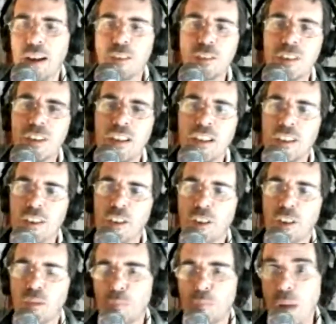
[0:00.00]
My
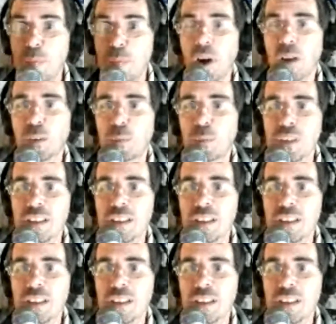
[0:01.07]
problem is